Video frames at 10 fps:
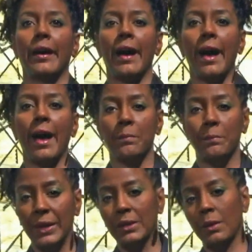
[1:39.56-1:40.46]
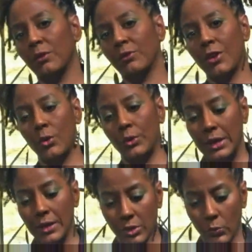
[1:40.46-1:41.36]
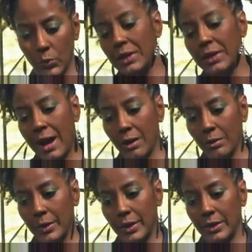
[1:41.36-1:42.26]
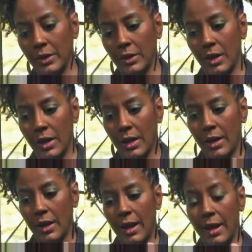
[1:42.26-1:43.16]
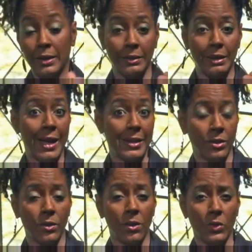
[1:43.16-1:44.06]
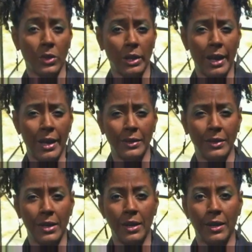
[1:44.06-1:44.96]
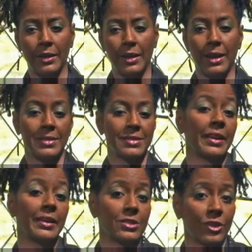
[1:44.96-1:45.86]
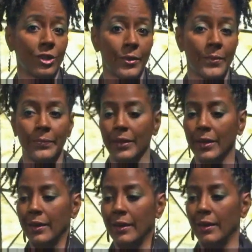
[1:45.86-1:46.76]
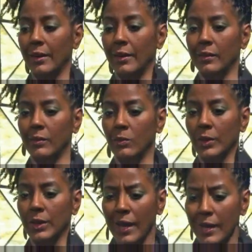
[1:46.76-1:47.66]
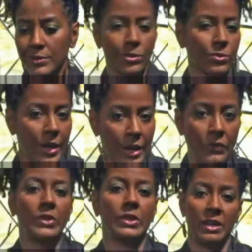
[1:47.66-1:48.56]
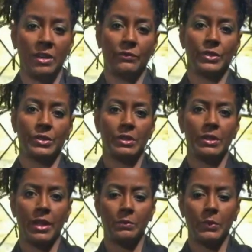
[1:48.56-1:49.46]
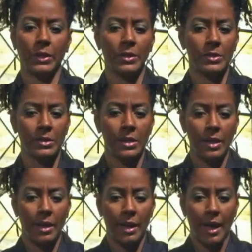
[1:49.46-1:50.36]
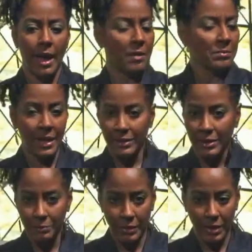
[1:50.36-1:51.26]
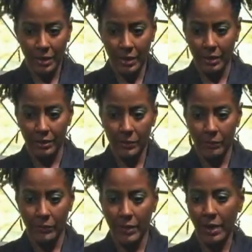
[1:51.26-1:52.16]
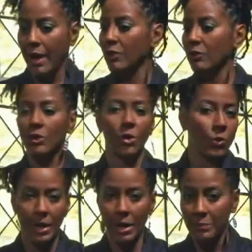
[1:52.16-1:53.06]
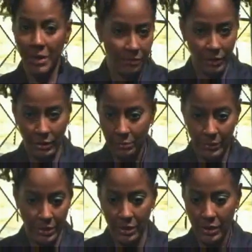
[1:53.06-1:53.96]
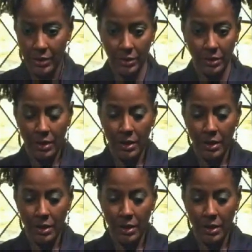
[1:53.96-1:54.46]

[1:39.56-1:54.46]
I picked up the phone and hit the redial button and had gotten her on the line again. And I said to her, cancel everything for today because I'm not coming in. I don't know when I'm ever coming in.